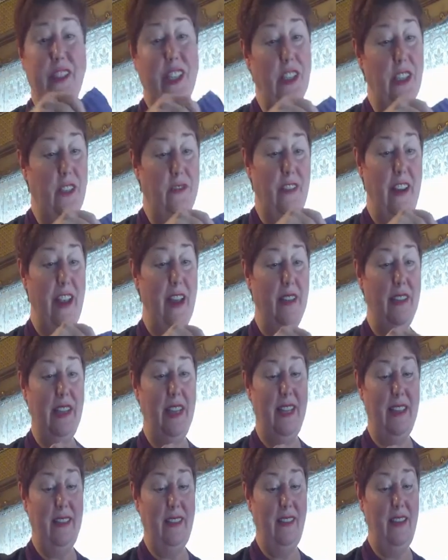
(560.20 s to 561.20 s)
just found
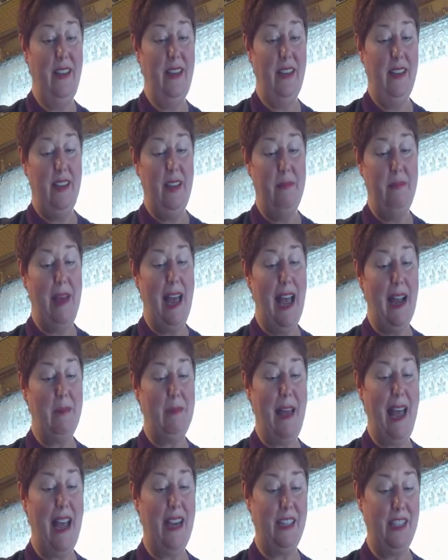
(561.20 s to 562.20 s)
that the
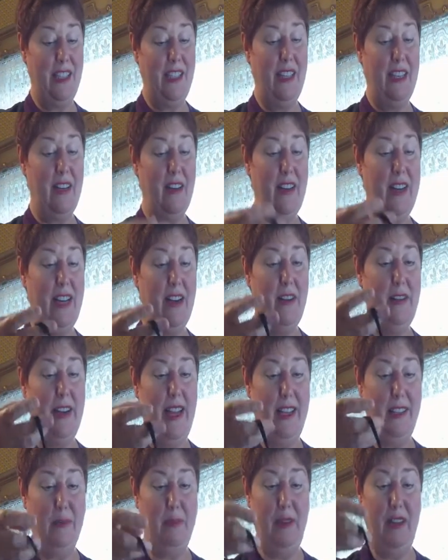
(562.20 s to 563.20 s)
backpack scenario
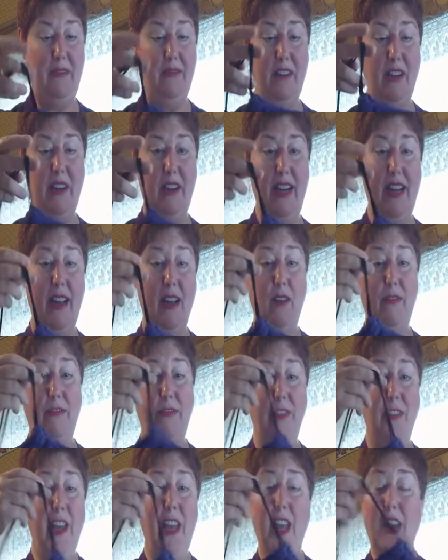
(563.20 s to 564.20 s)
has been very
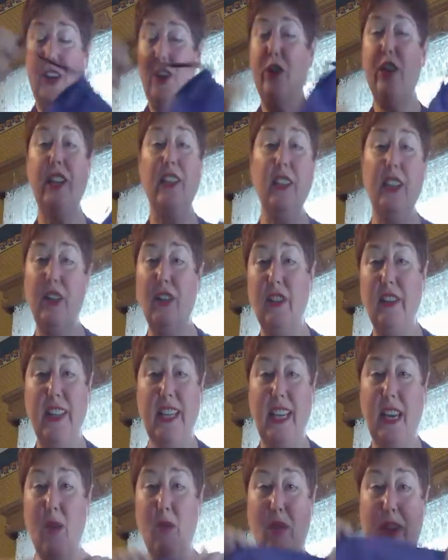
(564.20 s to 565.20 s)
helpful. You can
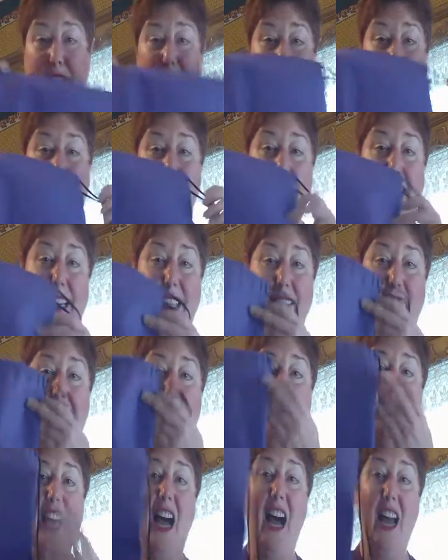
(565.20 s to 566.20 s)
literally get one of these things at
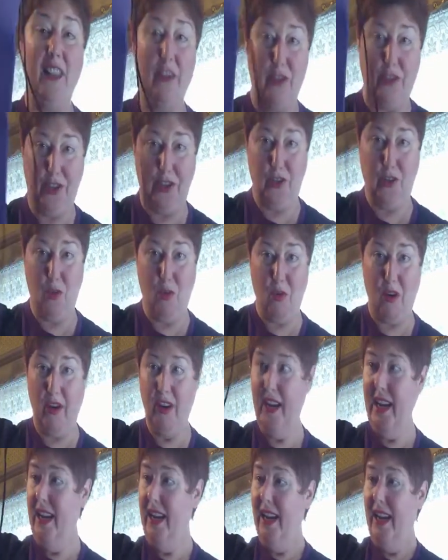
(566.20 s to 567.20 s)
a dollar
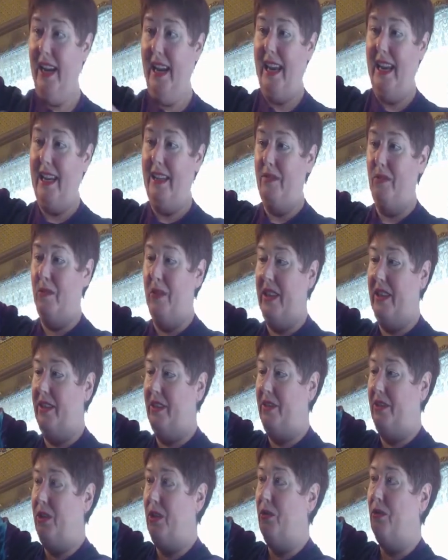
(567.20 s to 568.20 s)
store, and
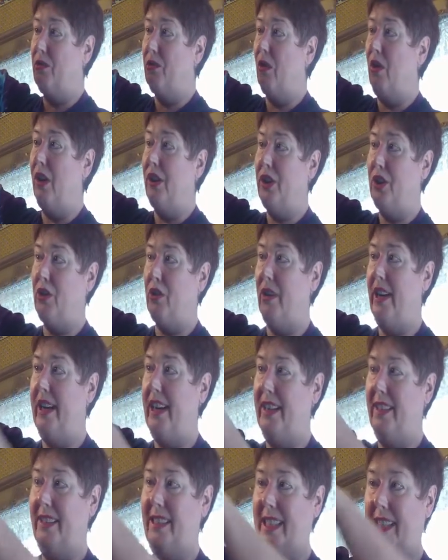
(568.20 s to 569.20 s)
with 2
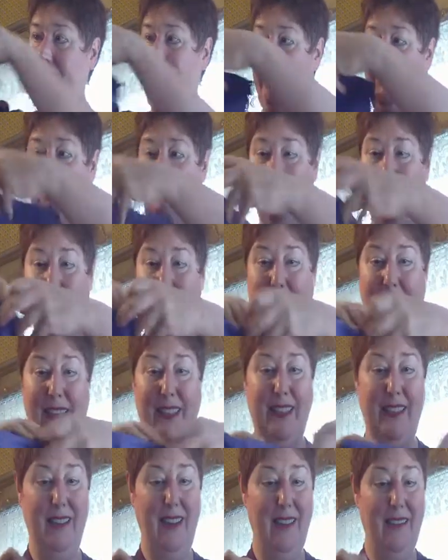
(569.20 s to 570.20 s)
drawstrings, and I mean,
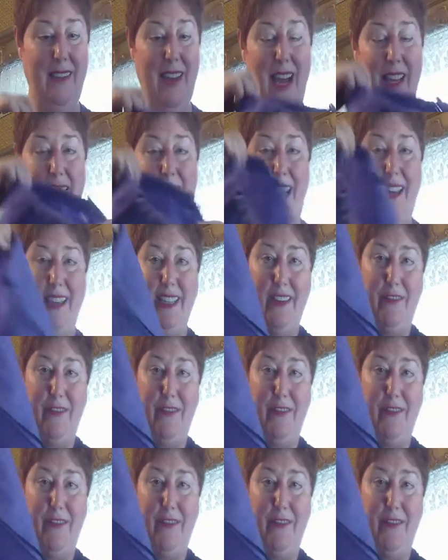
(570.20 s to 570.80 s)
it's not that